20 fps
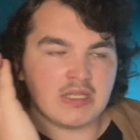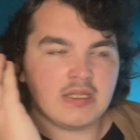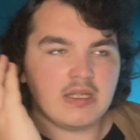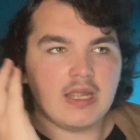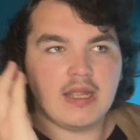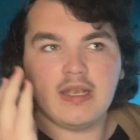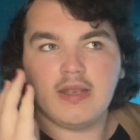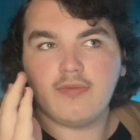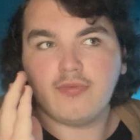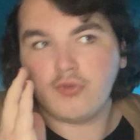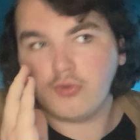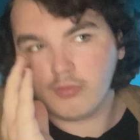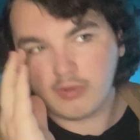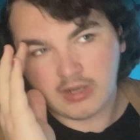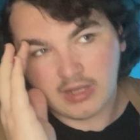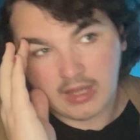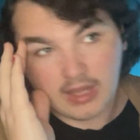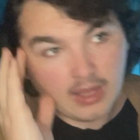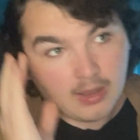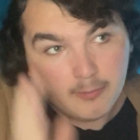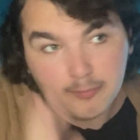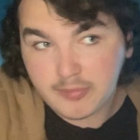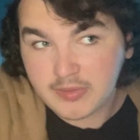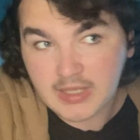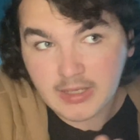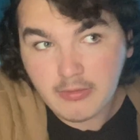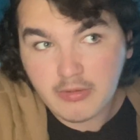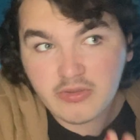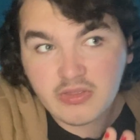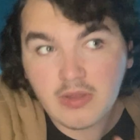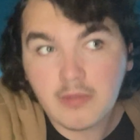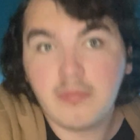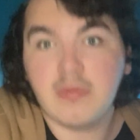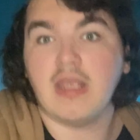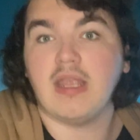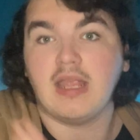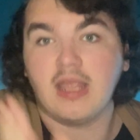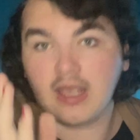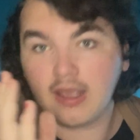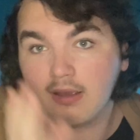And if you want to play with them,
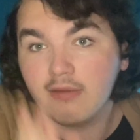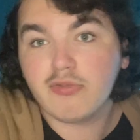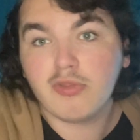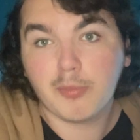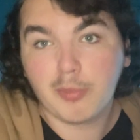they have the